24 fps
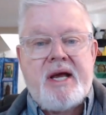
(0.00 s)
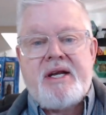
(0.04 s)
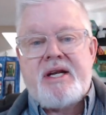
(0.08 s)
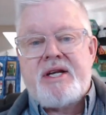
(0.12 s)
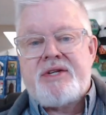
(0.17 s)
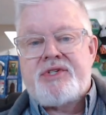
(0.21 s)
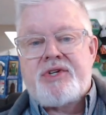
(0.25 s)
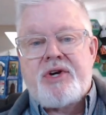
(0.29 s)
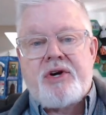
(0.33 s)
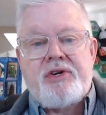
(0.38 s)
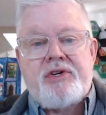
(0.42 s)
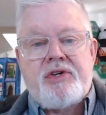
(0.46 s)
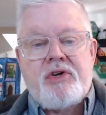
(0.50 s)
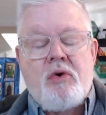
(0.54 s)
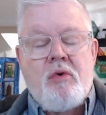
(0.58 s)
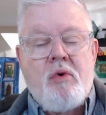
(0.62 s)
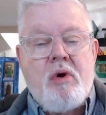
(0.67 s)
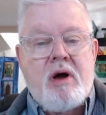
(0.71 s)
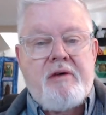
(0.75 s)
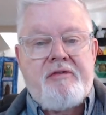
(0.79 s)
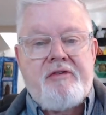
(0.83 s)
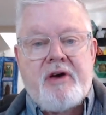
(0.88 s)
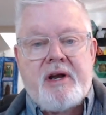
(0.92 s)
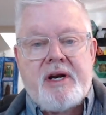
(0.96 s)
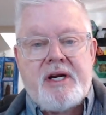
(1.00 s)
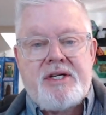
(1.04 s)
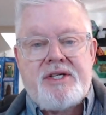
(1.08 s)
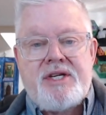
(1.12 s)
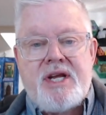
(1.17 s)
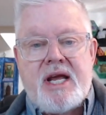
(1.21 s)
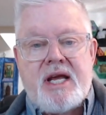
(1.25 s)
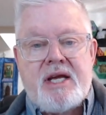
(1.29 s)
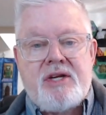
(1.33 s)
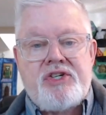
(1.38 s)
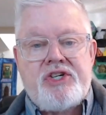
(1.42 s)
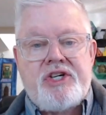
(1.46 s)
I started to go off on a
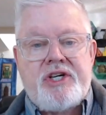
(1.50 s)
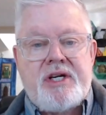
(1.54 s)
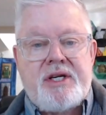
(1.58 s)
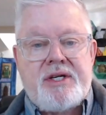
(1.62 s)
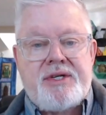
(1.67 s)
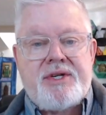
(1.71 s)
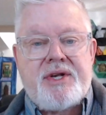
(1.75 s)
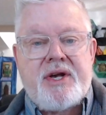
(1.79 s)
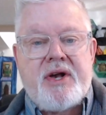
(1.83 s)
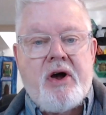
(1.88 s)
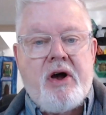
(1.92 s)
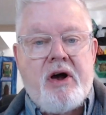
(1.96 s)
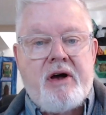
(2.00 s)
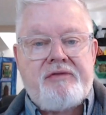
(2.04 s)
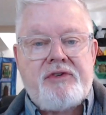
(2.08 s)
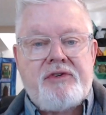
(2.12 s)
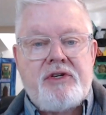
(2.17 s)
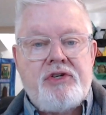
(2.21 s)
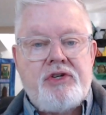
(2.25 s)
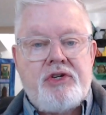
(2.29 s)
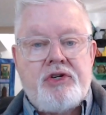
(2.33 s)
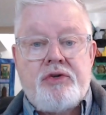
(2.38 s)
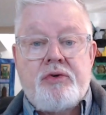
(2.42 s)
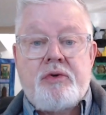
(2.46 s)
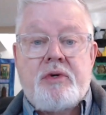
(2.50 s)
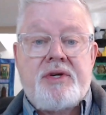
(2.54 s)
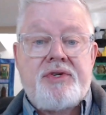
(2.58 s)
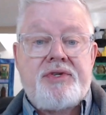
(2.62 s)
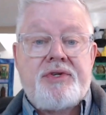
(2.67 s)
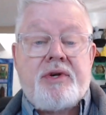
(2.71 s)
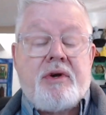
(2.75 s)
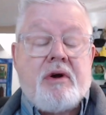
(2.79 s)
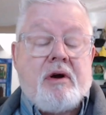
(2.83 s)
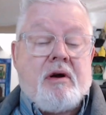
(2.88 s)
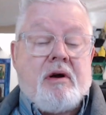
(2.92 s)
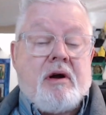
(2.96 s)
tangent, as I often do, because
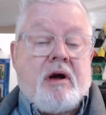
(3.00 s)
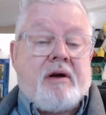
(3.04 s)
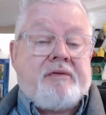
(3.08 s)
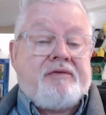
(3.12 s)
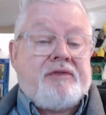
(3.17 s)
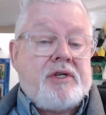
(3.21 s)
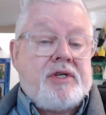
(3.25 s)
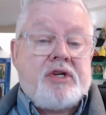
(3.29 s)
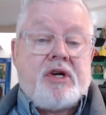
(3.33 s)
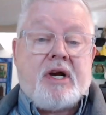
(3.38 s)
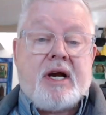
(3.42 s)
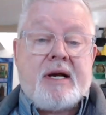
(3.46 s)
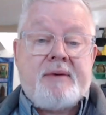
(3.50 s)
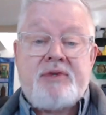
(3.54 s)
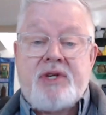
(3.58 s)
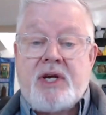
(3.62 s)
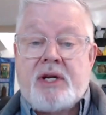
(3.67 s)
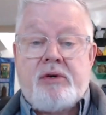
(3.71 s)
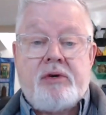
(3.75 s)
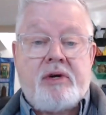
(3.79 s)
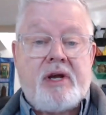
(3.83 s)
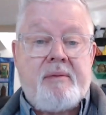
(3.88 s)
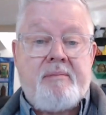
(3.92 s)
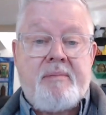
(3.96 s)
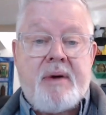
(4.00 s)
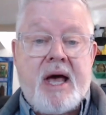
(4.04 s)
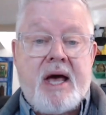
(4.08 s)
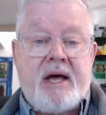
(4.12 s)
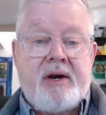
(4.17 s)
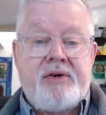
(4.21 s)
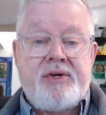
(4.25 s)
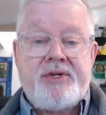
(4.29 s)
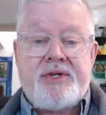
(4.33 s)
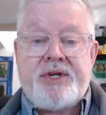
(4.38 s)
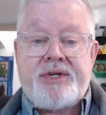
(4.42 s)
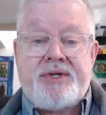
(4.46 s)
oftentimes I look at
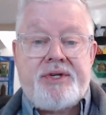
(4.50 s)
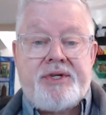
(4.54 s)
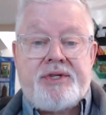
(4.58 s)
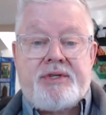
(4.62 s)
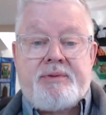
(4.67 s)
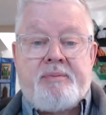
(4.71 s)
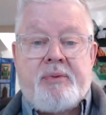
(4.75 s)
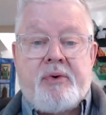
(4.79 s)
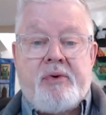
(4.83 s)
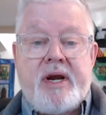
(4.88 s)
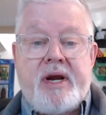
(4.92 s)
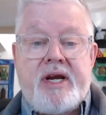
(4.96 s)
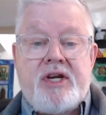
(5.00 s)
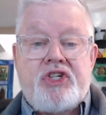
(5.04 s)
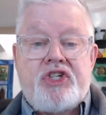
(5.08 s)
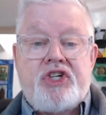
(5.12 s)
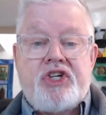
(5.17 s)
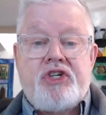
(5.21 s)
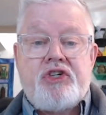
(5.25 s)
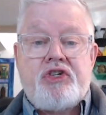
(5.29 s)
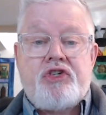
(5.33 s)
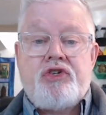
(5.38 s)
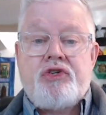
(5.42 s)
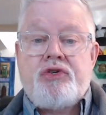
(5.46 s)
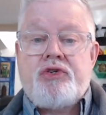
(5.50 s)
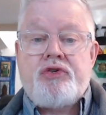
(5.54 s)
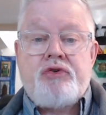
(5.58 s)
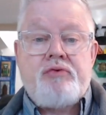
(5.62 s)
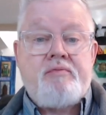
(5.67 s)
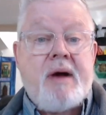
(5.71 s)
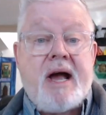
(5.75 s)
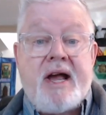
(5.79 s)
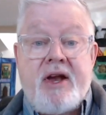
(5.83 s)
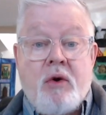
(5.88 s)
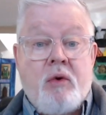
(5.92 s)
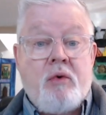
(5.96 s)
patterns as inspiration to do
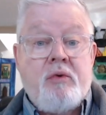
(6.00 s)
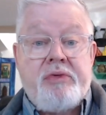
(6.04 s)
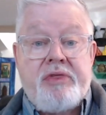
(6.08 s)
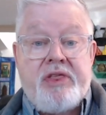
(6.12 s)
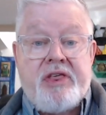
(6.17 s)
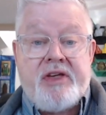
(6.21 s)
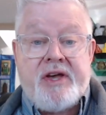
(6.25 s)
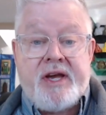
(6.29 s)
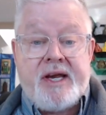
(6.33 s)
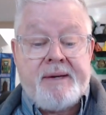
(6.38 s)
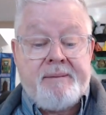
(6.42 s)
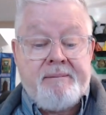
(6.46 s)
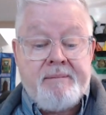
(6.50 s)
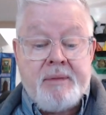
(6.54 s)
my own thing.